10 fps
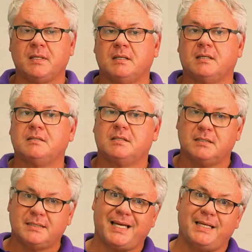can
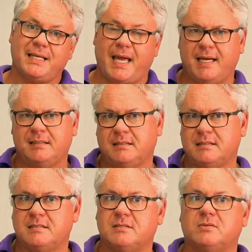contain
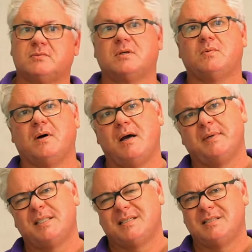analysts or
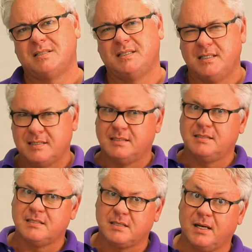requirements engineers and
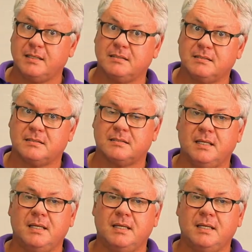designers,